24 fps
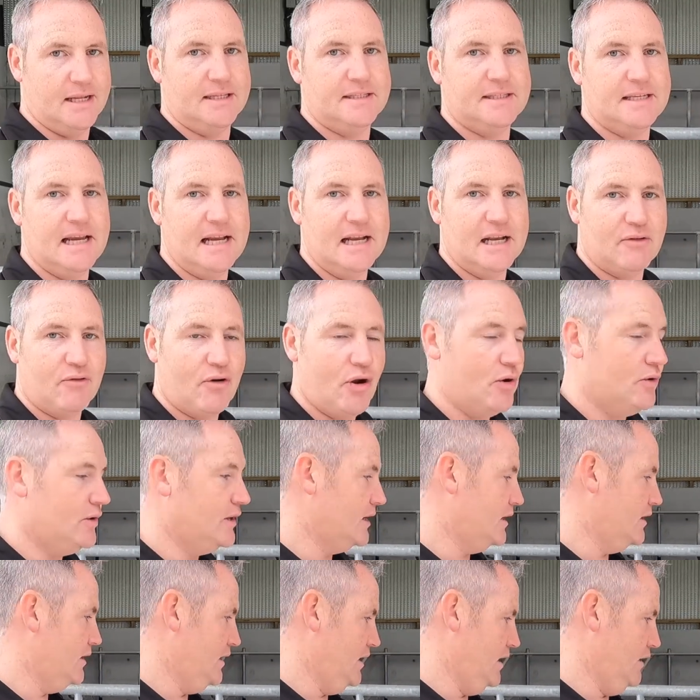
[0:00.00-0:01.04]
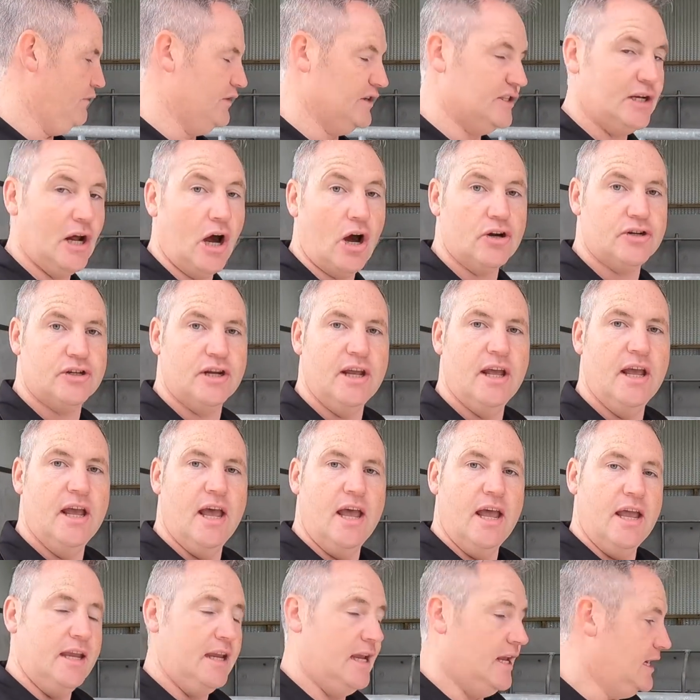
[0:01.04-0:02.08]
it's sealed around you. If it's not,
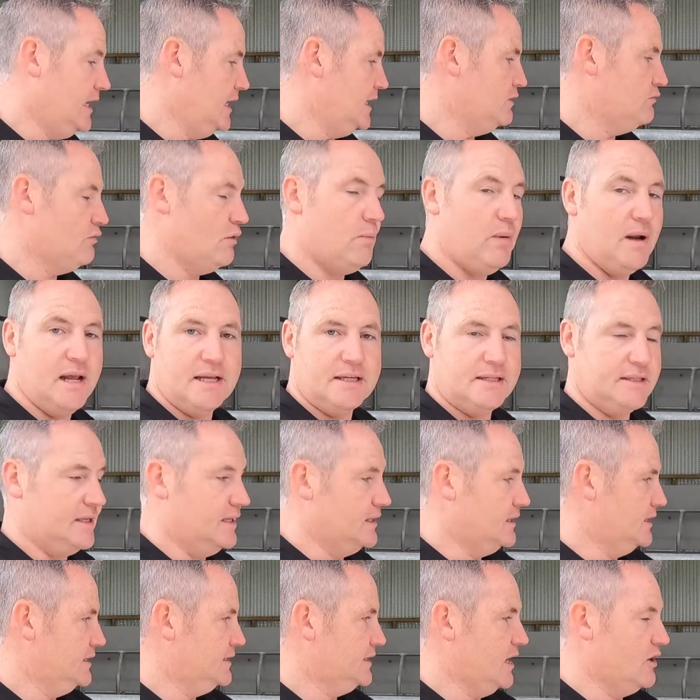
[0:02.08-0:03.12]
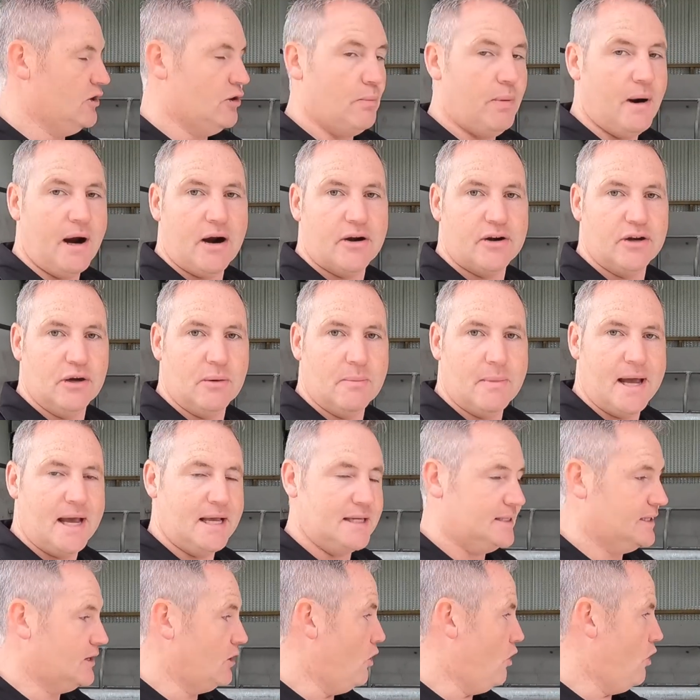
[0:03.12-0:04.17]
you need to replace the centre part of your
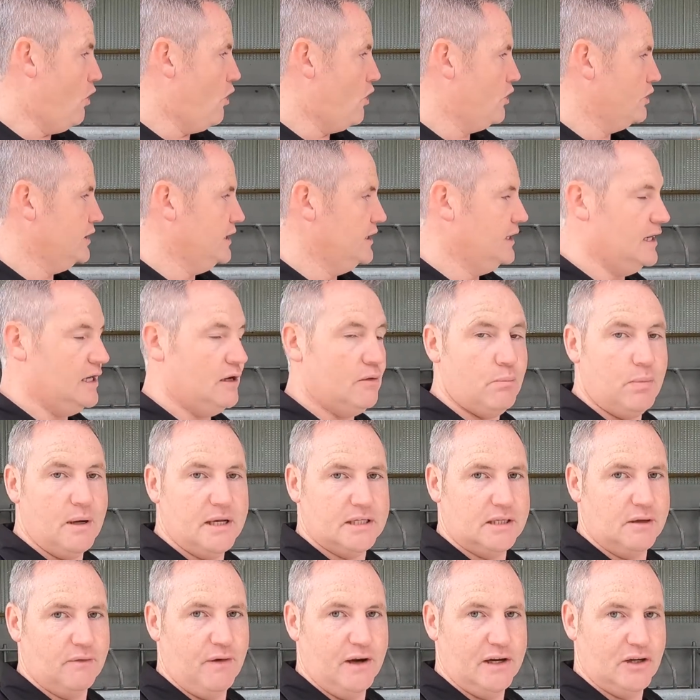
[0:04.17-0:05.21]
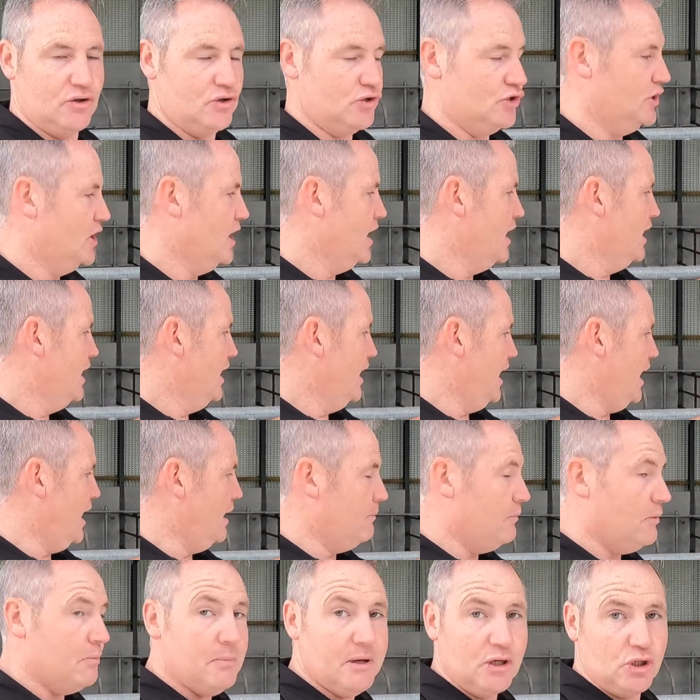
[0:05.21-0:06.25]
mask or you need to replace the filters.
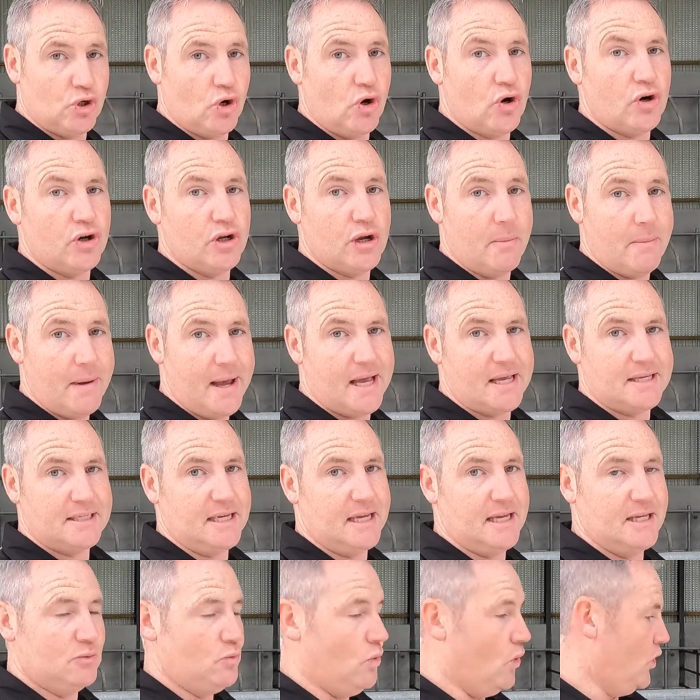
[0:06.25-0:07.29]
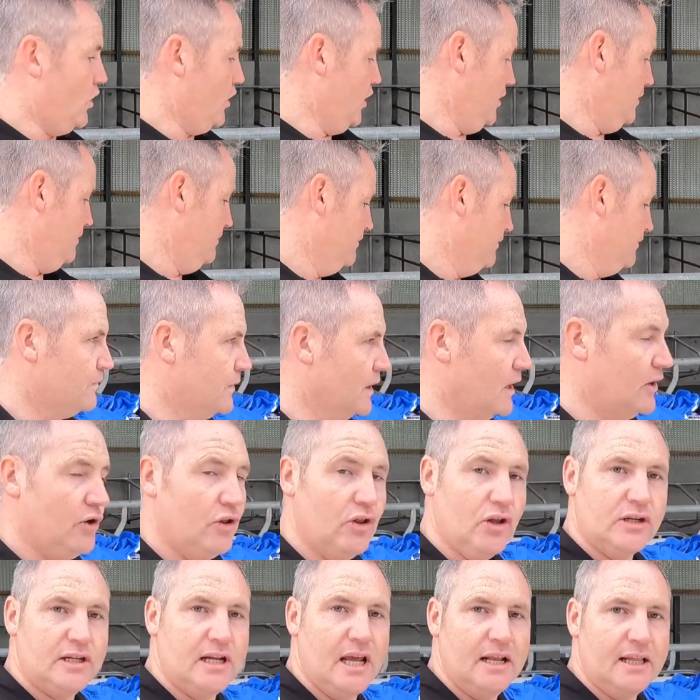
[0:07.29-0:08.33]
But make sure your mask is working.
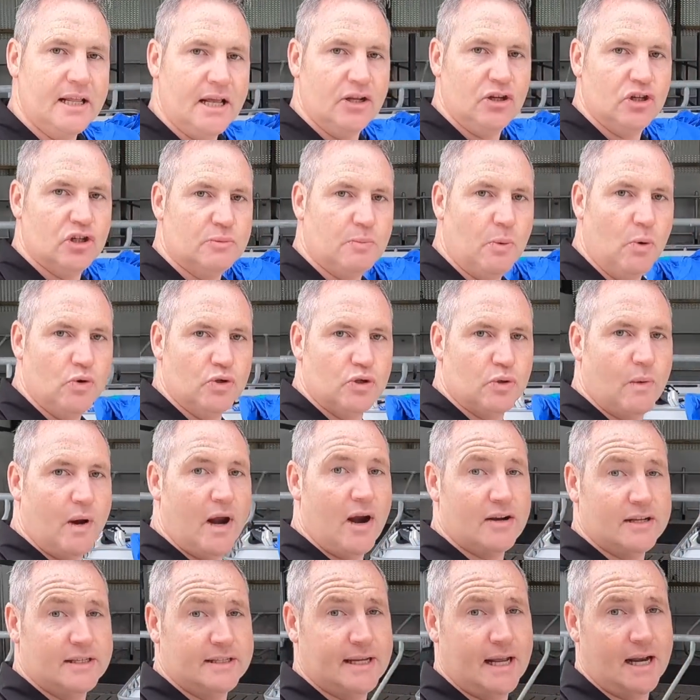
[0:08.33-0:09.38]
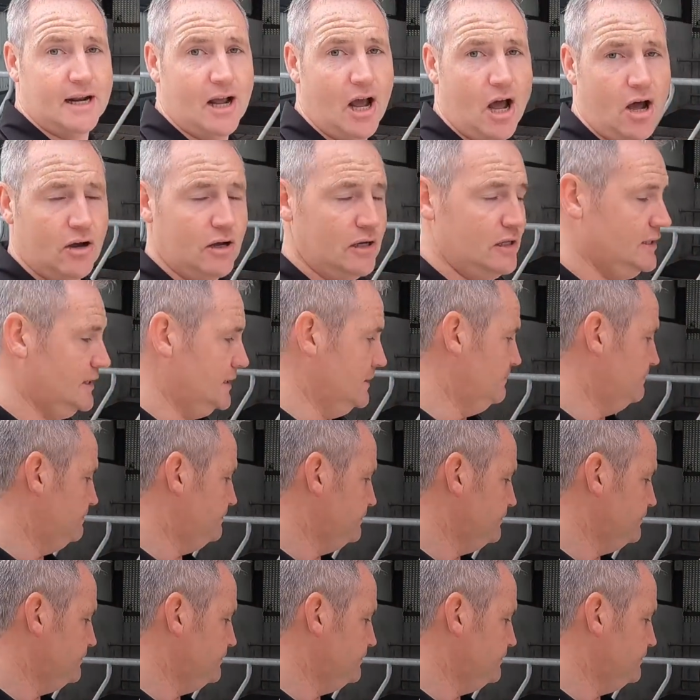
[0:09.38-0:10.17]
Another thing then you're supposed to wear is a set of goggles.